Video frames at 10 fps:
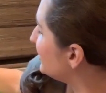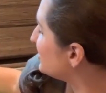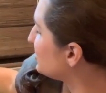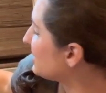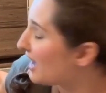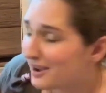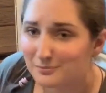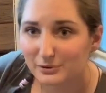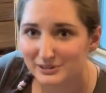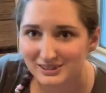So yeah,
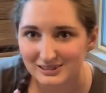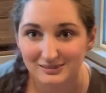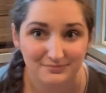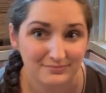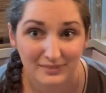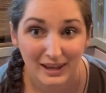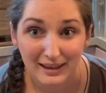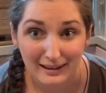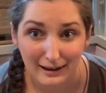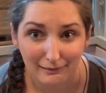I'm always
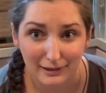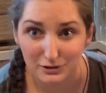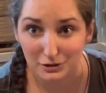kind of like,